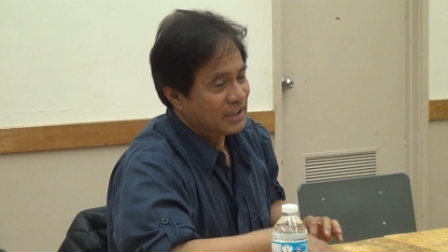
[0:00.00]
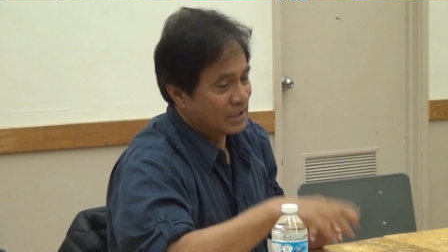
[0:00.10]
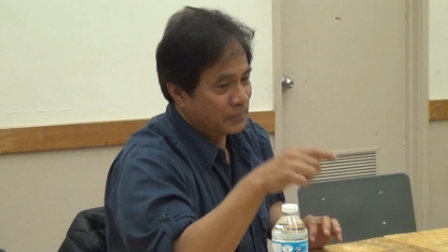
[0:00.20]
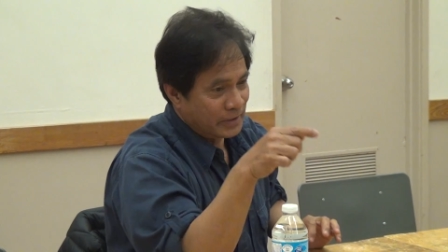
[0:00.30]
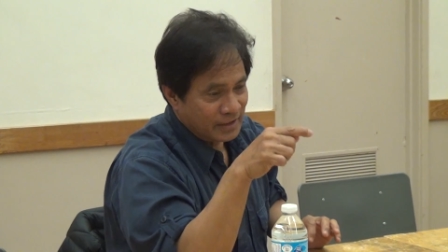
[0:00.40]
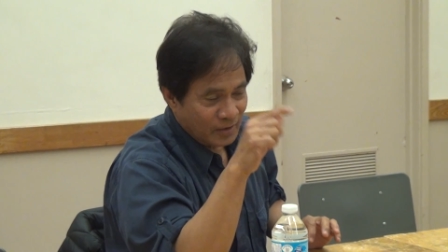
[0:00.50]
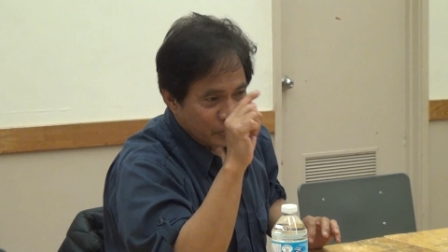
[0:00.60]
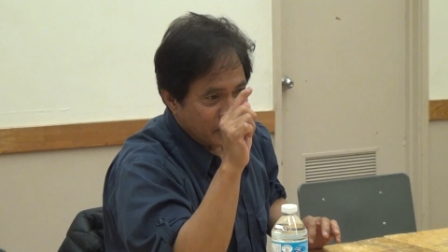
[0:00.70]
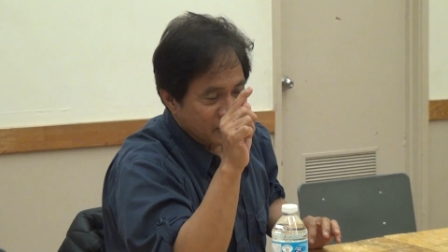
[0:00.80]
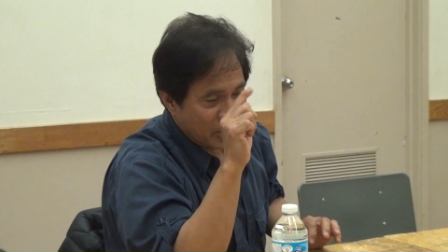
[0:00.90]
especially on
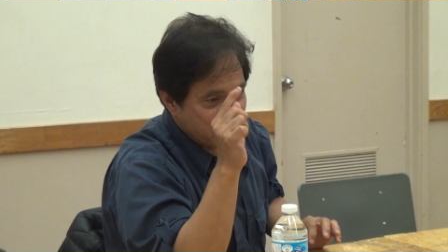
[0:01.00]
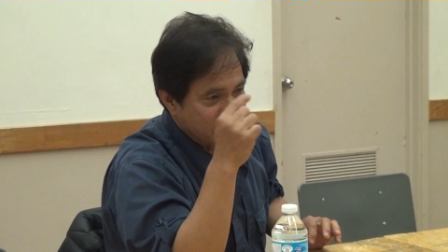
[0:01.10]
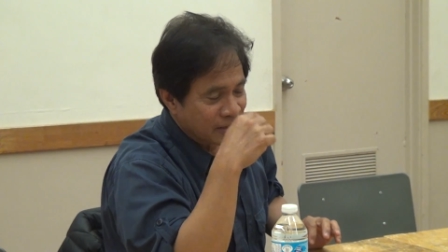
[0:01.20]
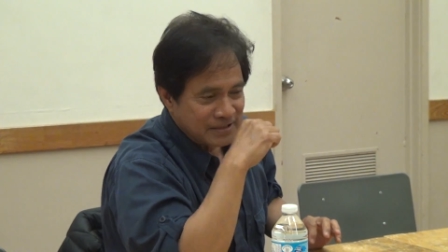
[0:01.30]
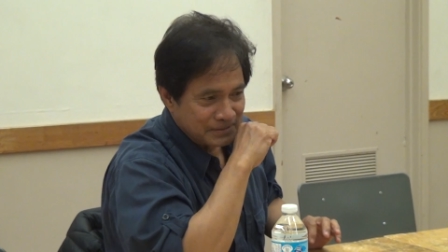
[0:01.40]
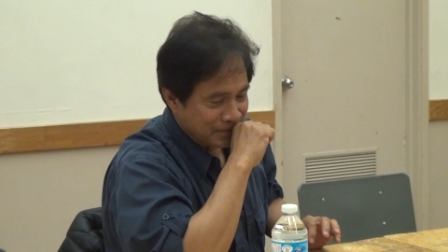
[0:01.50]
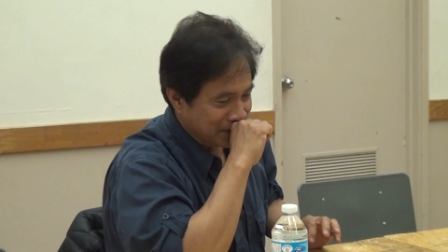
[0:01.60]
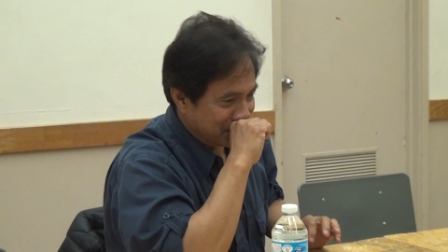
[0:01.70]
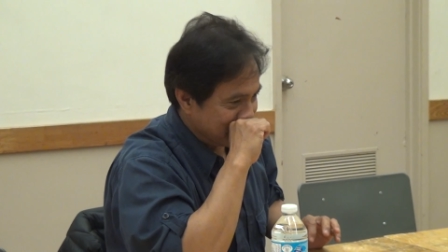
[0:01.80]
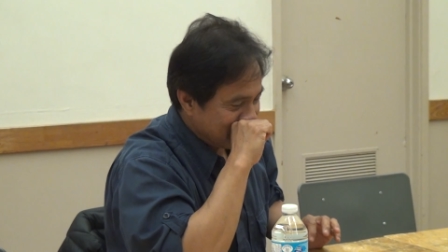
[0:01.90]
this nationalism
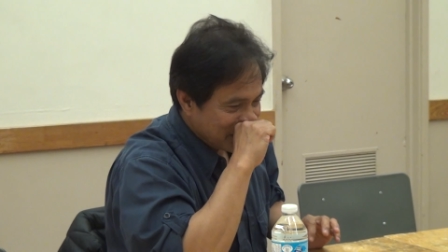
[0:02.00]
issue.